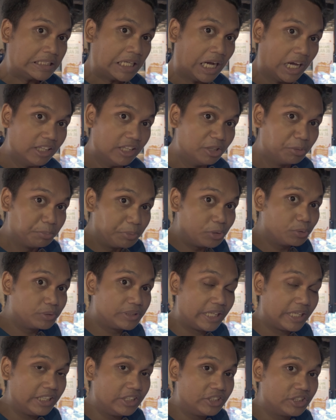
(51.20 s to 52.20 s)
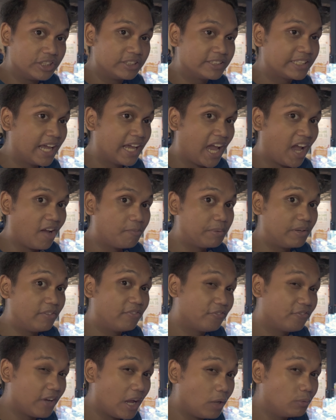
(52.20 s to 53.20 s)
Color mutations have been
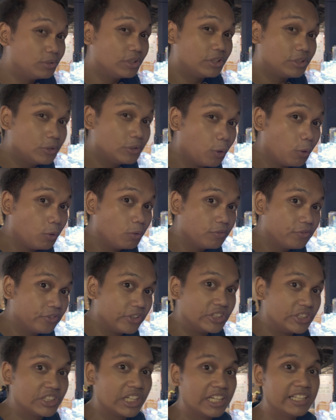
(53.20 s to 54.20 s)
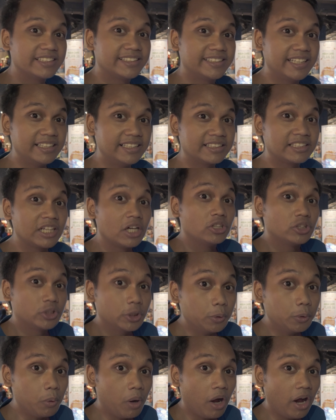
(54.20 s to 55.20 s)
found in goldfish since
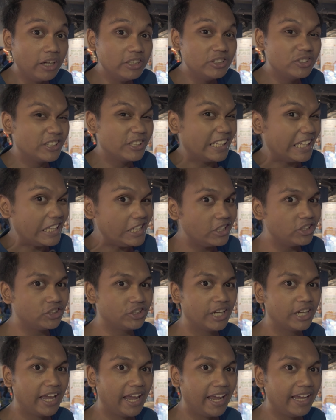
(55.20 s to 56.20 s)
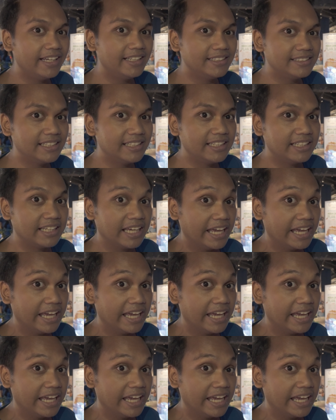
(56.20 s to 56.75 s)
200-ish AD.